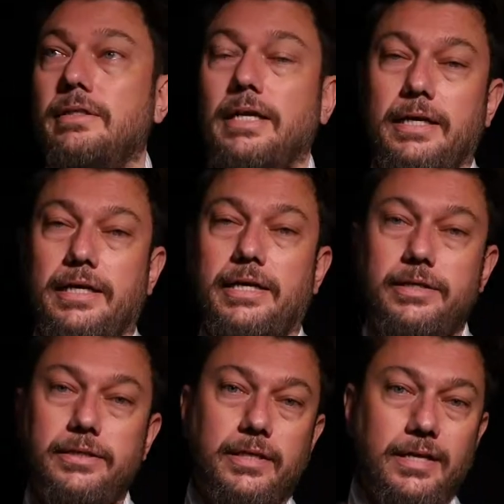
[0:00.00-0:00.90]
like
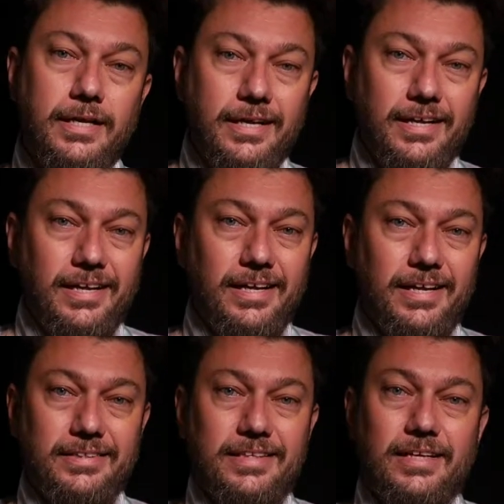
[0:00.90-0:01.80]
here,
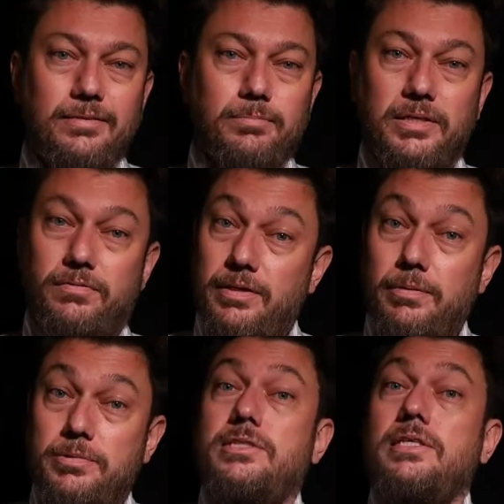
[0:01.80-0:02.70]
and then
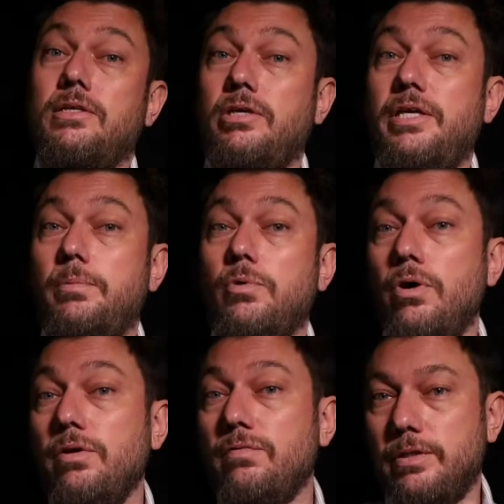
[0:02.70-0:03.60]
I'm still keep
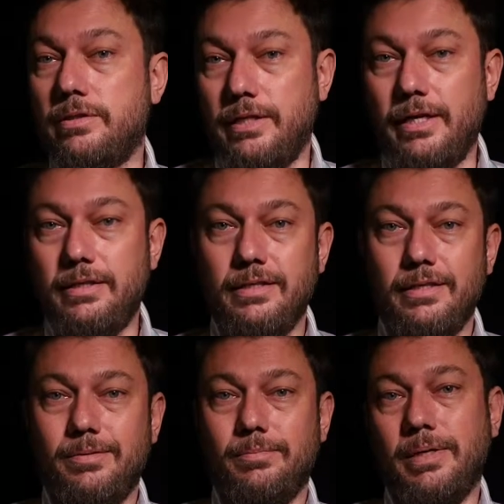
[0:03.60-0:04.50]
going with that.
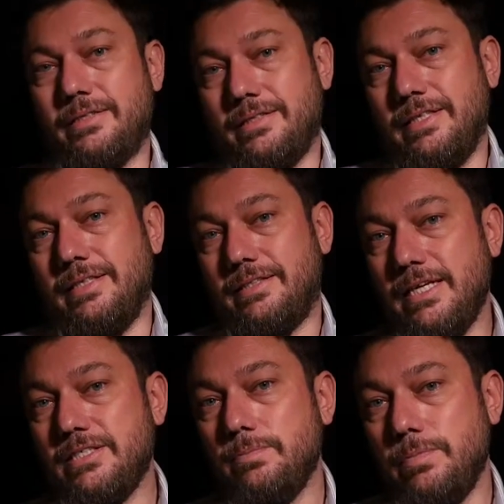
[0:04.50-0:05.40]
But it
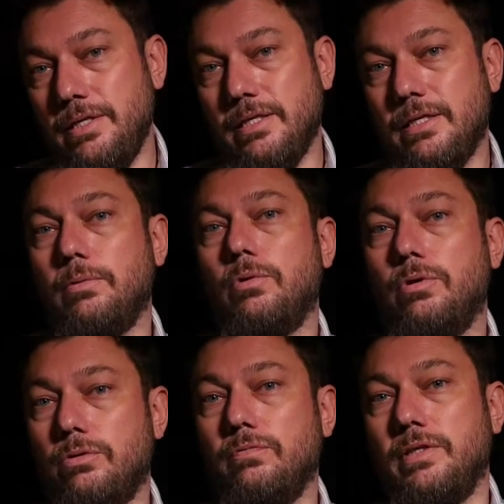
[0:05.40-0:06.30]
doesn't mean that I'm
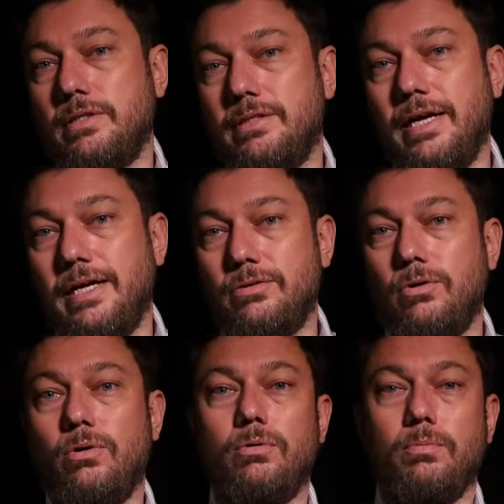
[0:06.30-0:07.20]
going with that
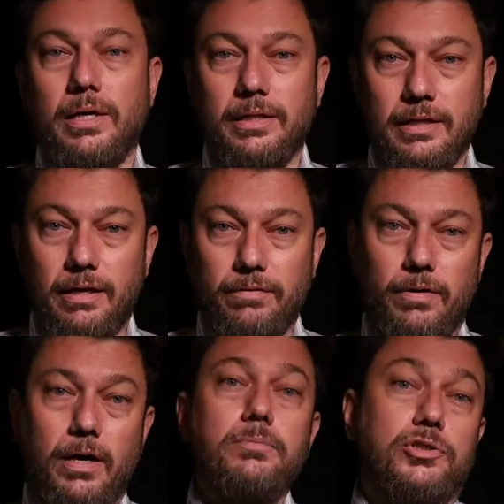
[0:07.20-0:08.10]
all my
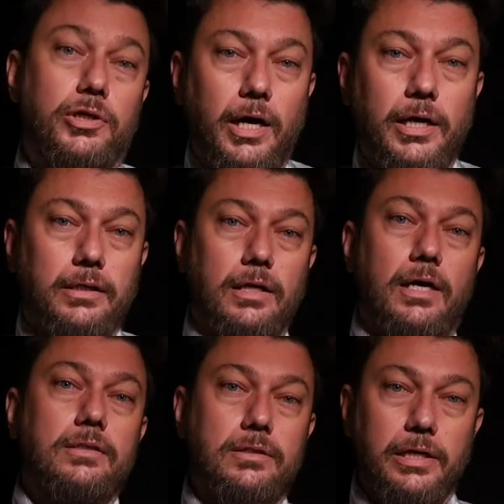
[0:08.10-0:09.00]
life. I'm trying the
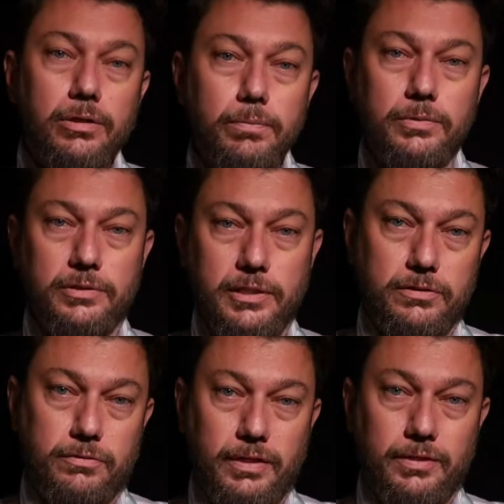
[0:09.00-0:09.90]
other equipments
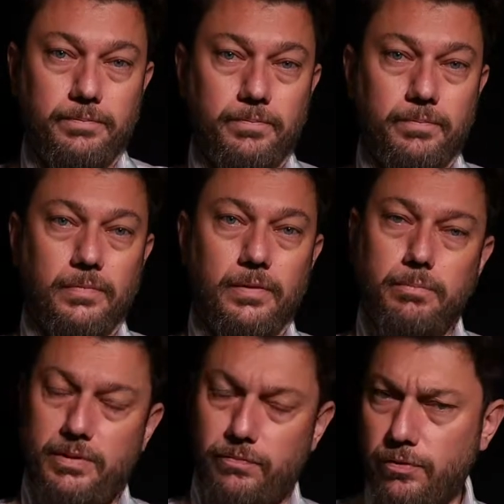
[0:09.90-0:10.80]
as well.
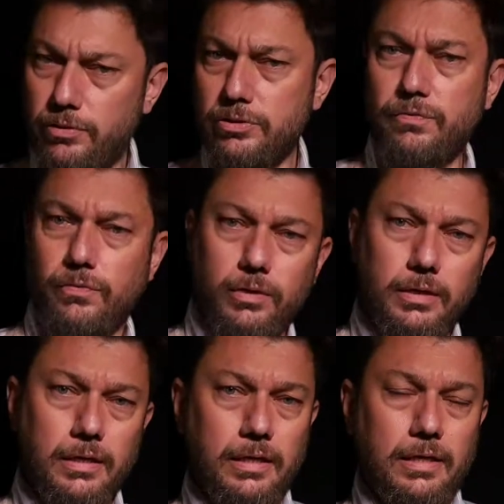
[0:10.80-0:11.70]
But first of
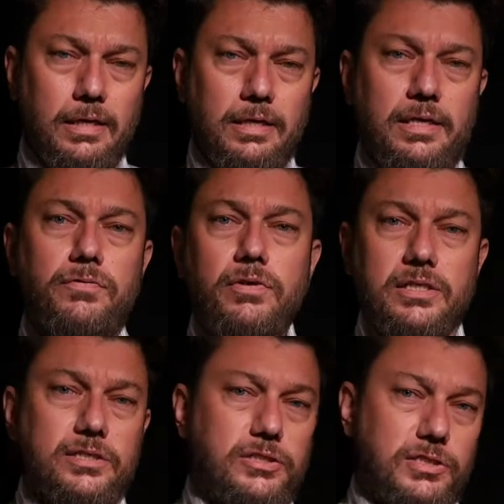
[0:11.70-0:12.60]
all, if
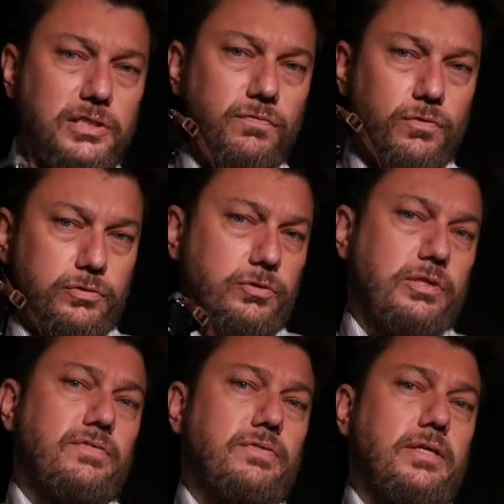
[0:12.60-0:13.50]
you're a street
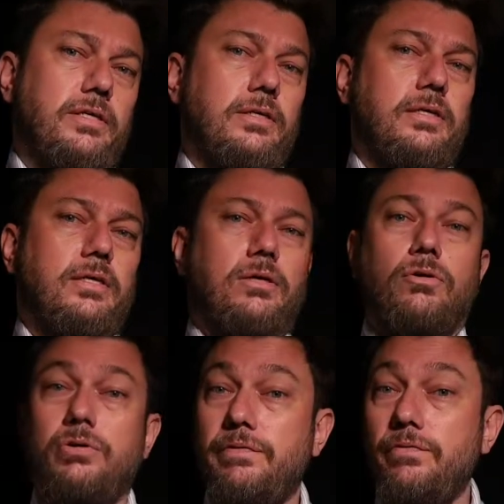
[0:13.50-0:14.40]
photography,
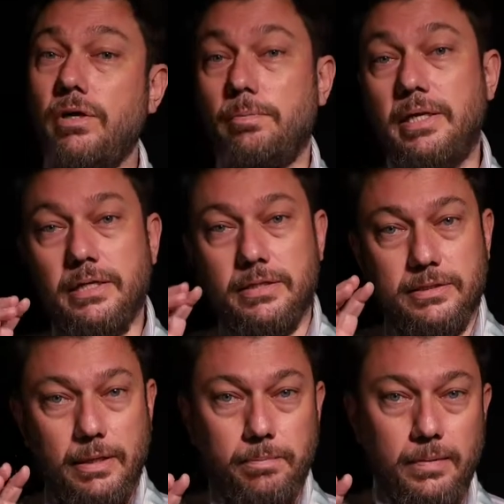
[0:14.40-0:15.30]
or if you are making
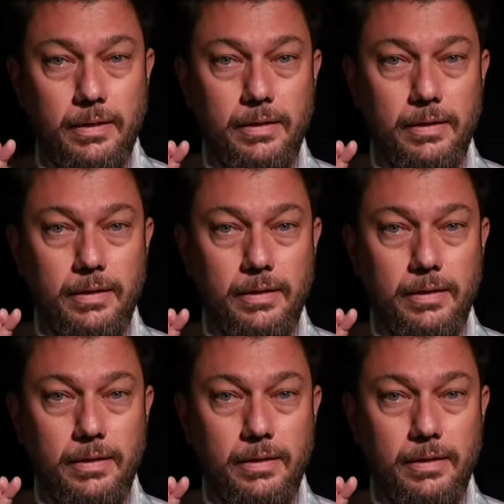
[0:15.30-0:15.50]
some